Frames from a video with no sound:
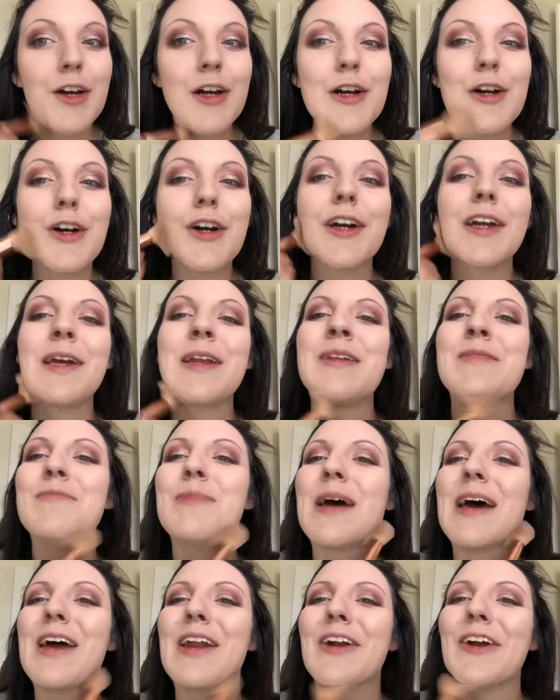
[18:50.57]
Looking
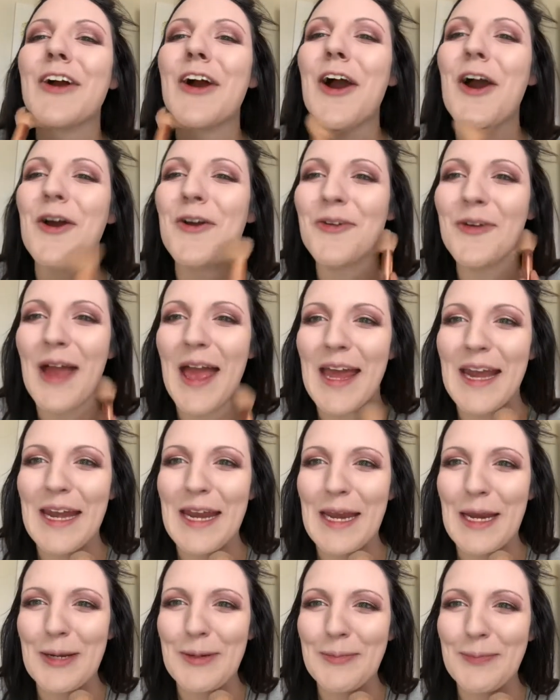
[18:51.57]
better
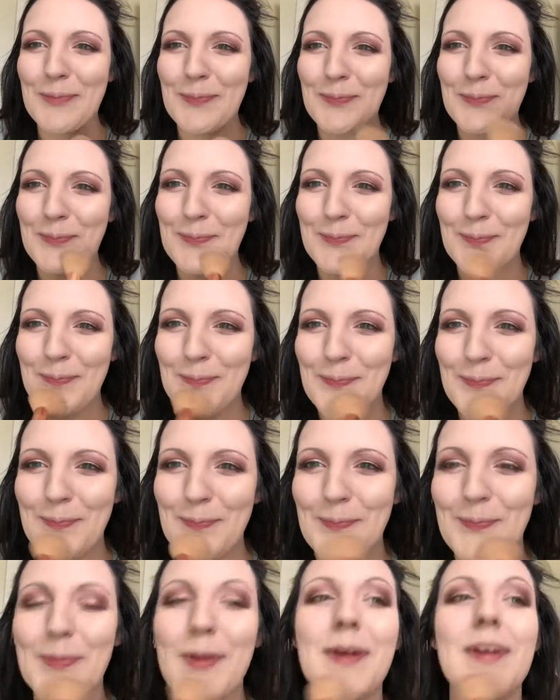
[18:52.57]
already.
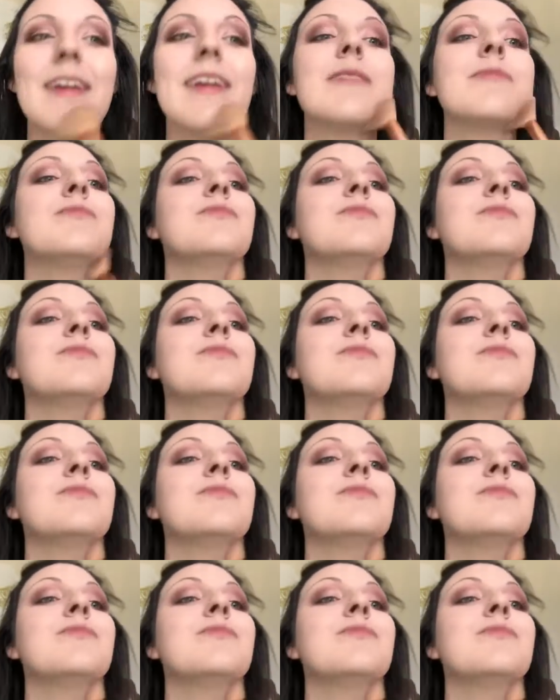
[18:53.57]
Okay.